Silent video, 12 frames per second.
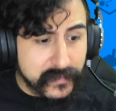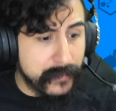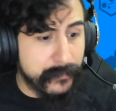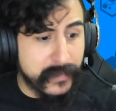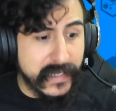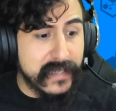
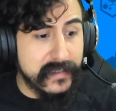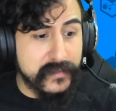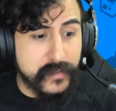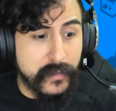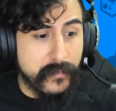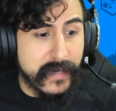But yeah,
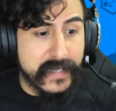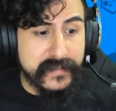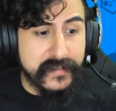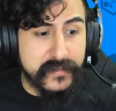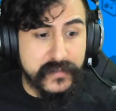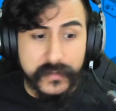let's go and react
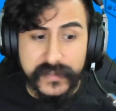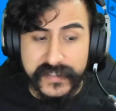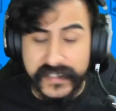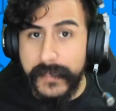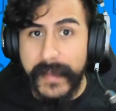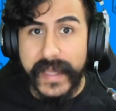to this new
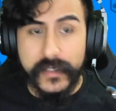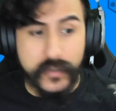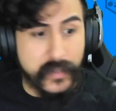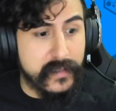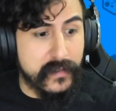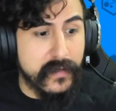cinematic
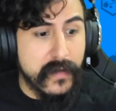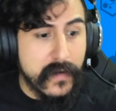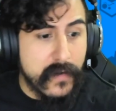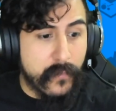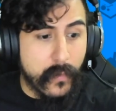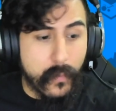trailer
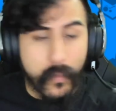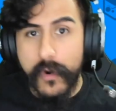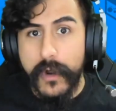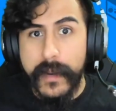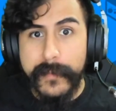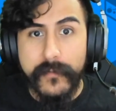for
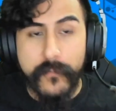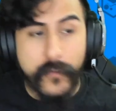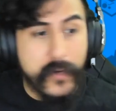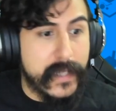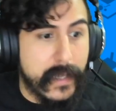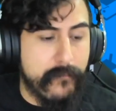Warhammer
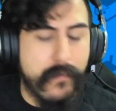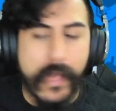40k.